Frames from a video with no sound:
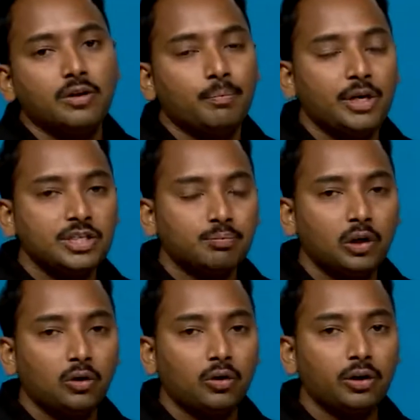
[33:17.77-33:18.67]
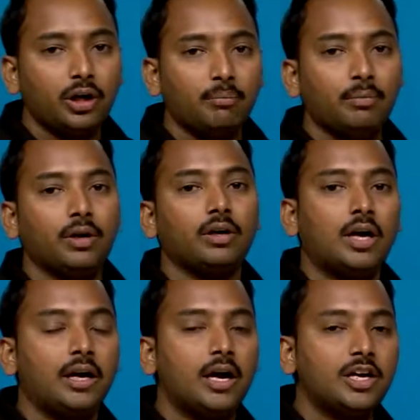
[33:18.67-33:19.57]
principal quantum number,
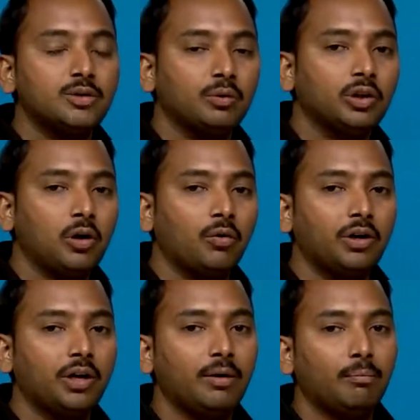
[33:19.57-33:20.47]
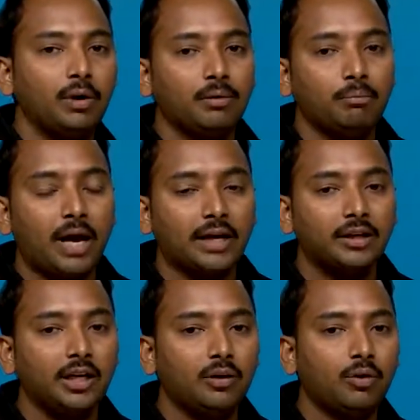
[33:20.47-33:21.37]
and azimuthal quantum number,
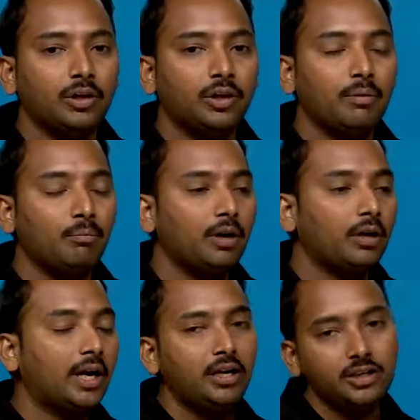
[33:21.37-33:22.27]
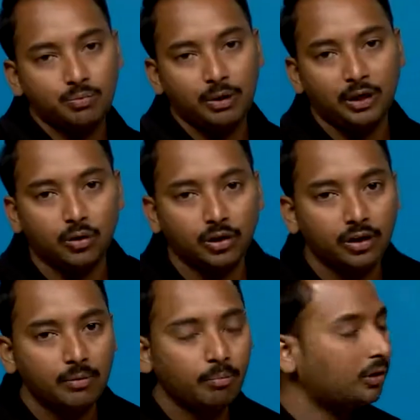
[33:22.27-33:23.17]
magnetic quantum number, and spin quantum
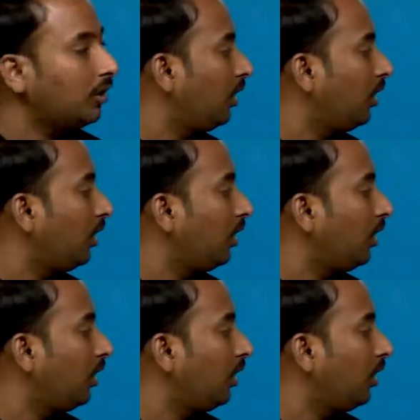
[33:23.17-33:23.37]
number.